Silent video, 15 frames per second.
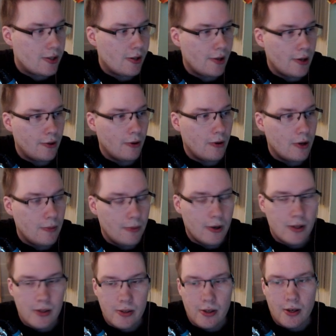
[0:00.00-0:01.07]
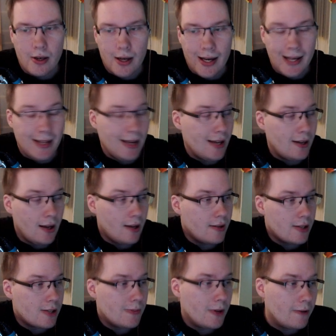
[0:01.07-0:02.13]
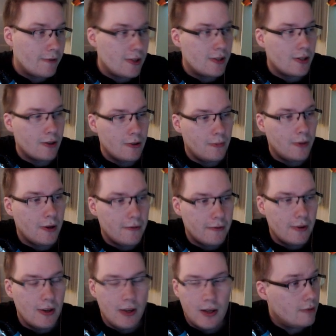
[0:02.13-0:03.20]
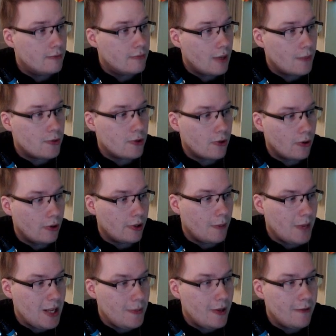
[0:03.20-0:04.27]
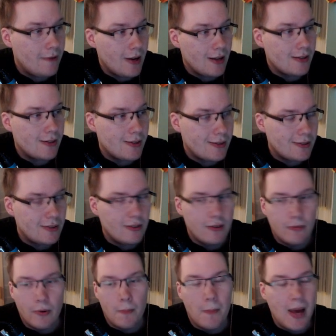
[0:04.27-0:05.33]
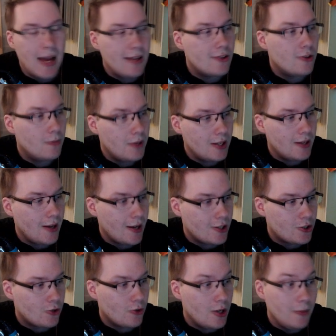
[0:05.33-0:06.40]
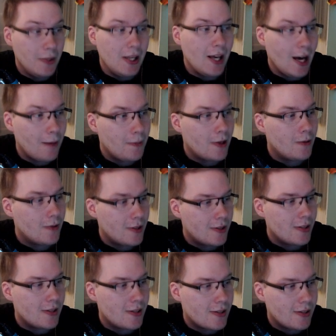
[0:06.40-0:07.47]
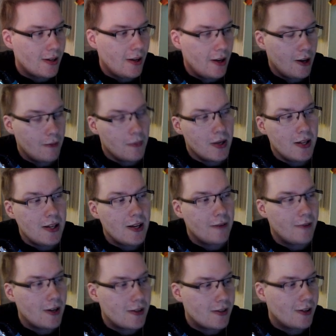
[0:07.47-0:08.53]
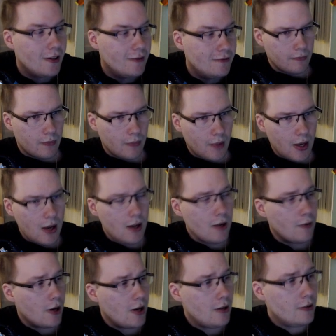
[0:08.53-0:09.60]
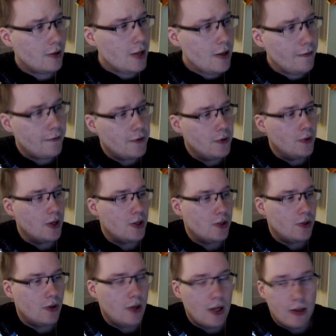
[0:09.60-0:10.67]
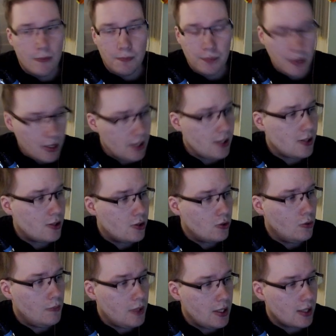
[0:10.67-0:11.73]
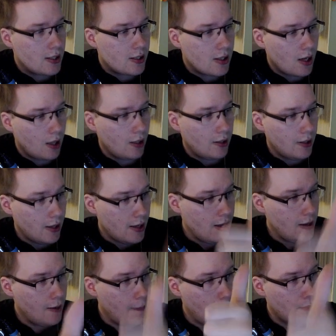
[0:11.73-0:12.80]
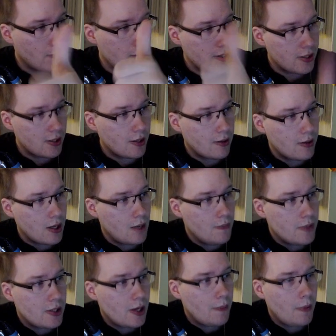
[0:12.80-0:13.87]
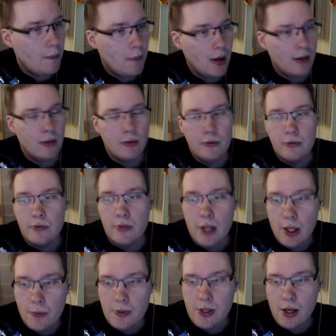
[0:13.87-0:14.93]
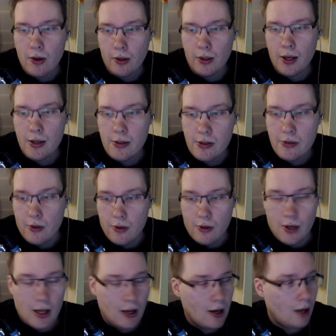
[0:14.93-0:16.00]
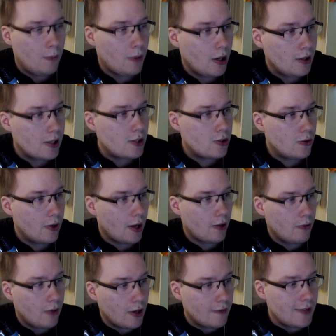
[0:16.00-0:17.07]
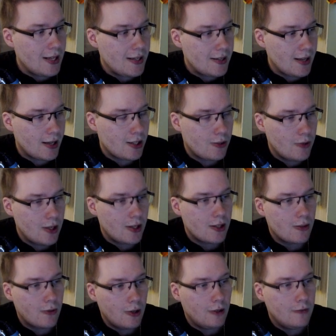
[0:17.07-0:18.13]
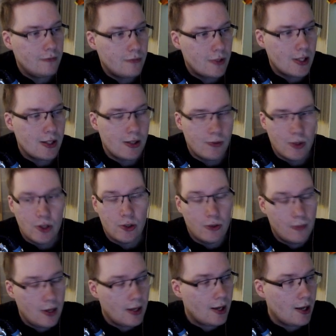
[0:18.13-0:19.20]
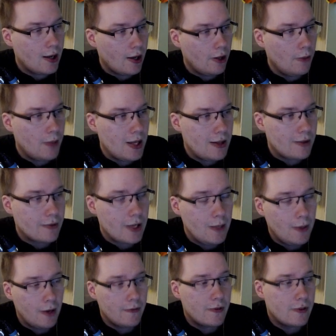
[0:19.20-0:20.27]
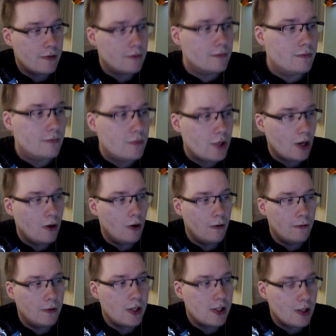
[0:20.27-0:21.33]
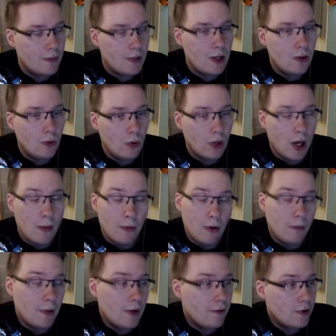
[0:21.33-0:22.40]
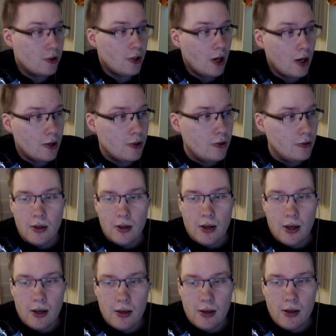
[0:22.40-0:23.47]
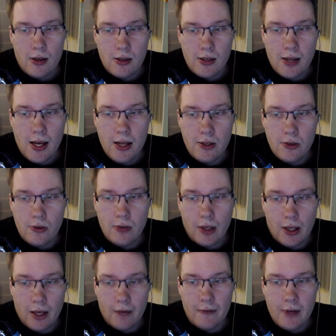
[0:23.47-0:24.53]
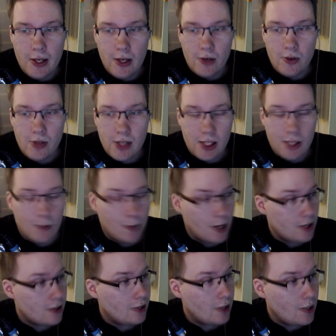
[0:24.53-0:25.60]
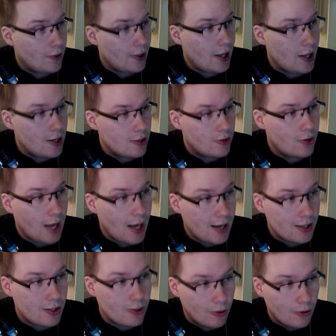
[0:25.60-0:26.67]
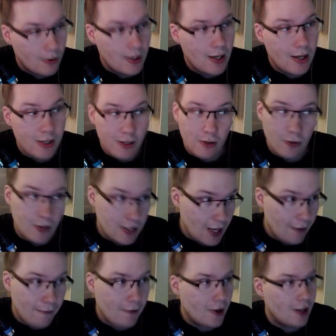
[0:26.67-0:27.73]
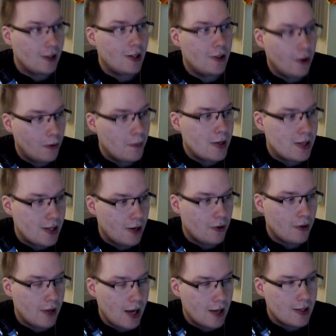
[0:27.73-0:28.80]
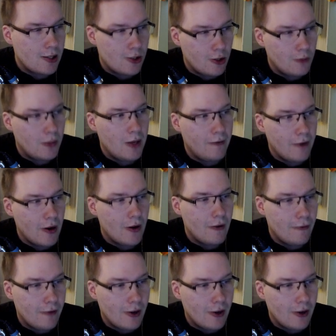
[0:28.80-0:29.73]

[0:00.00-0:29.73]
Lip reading: ignored, but I can't hate this buff. It's a good buff. I'm sure all the BB fans remain to be extremely happy with this mini event, huh? Anyway, if you enjoyed it, please do me a solid and press the thumbs up button. Helps out a lot. And I'll probably do another one of these next week as well, since we should be getting LB3 buffs. So hopefully something cool. I'm hoping for Shan Yu. And stay tuned, a lot of videos, especially relating to Castoria, so definitely don't miss out on that. It should be very fun